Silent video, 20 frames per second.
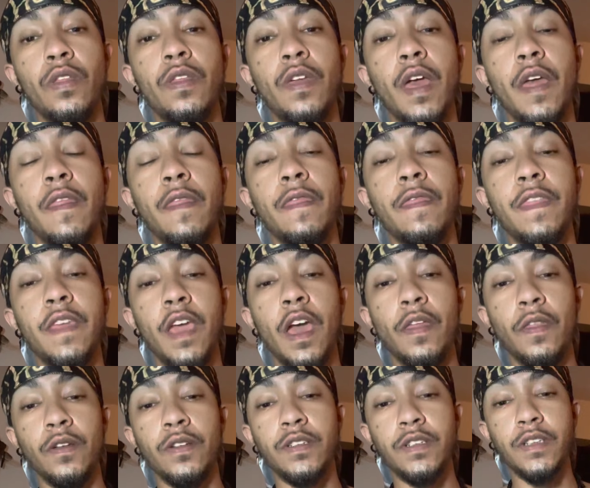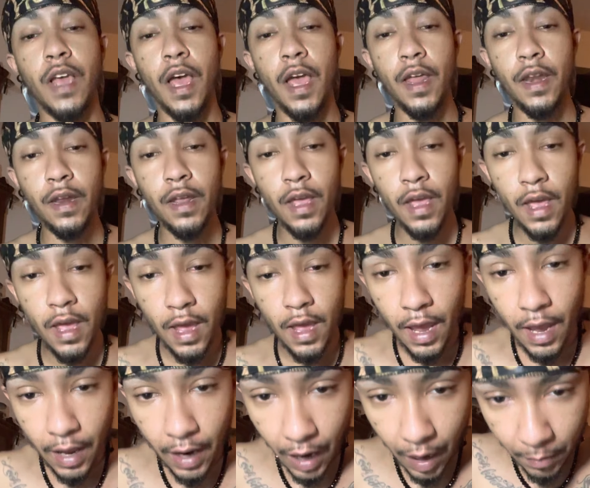than the other side.
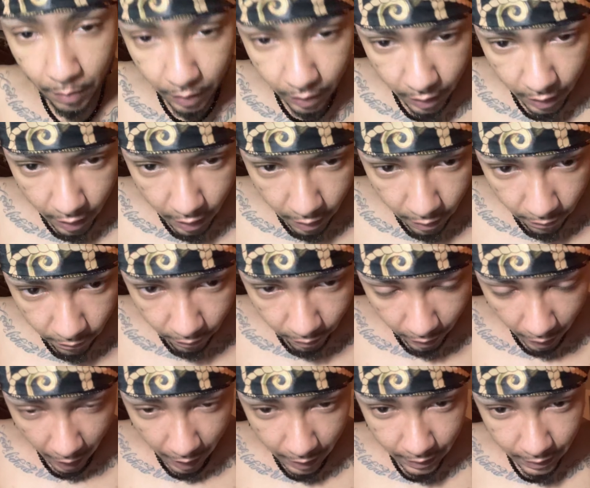And I believe that